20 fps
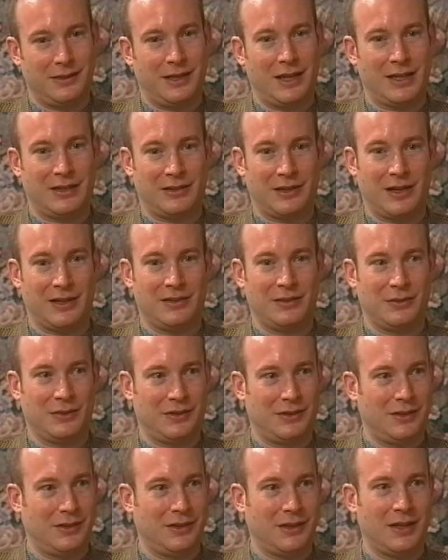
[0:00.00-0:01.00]
catch on to
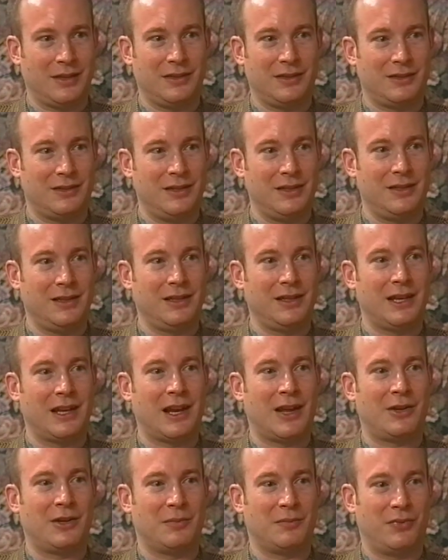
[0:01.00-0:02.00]
is they just need to
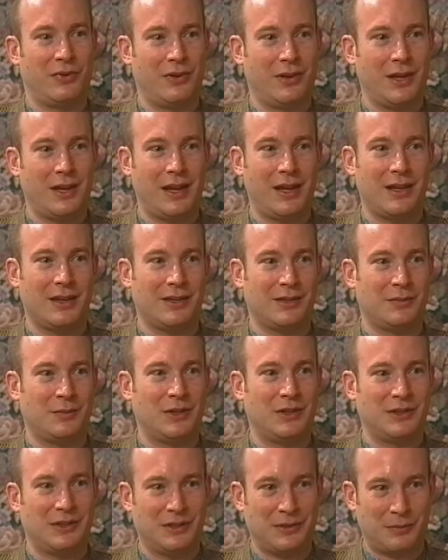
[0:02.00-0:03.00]
get out and play as
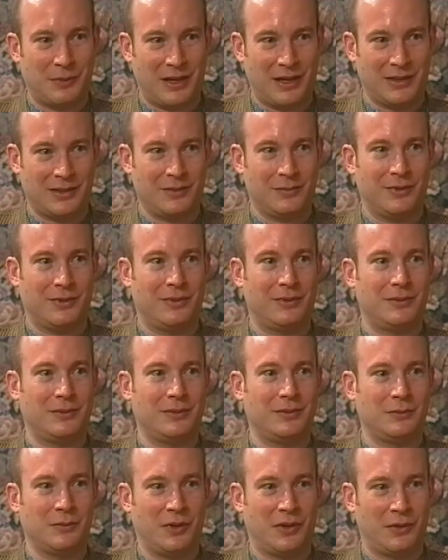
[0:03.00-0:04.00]
much as possible
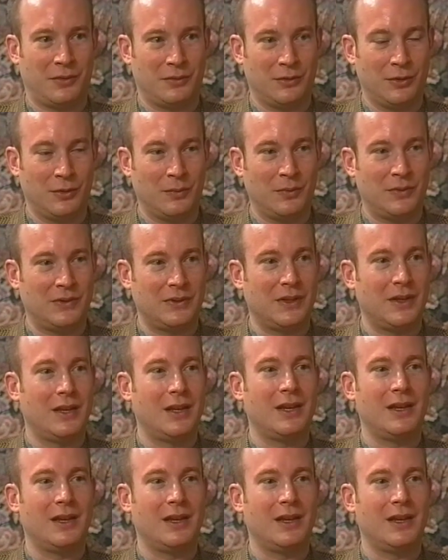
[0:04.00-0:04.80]
with groups,